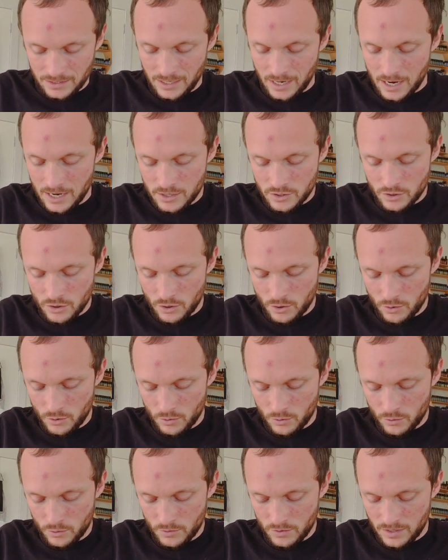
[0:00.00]
I
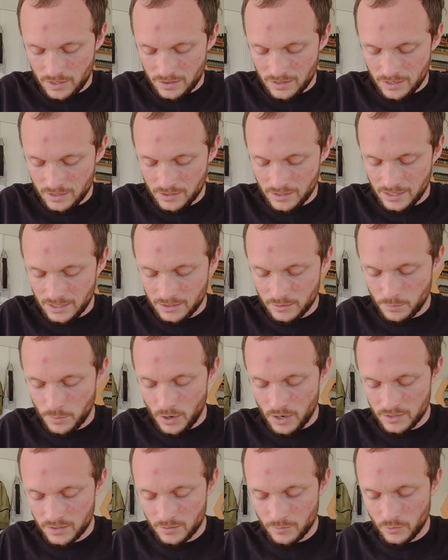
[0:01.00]
know that there it's
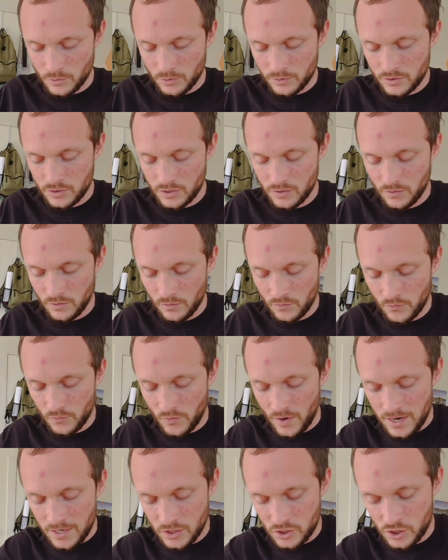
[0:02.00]
possible to
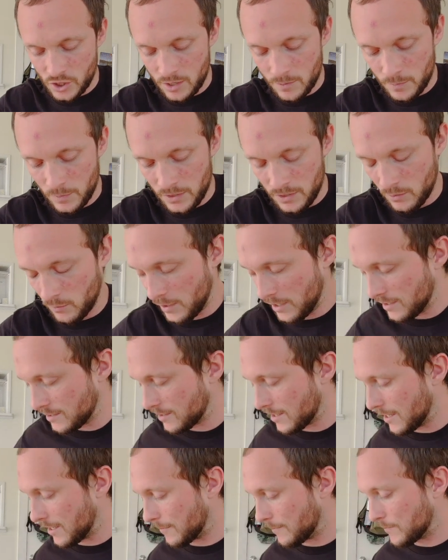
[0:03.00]
find sharpening
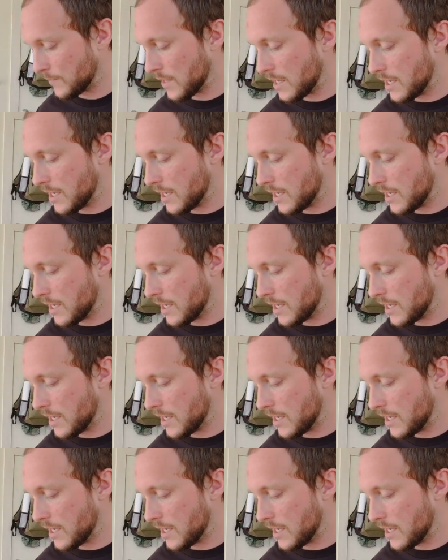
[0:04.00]
ways like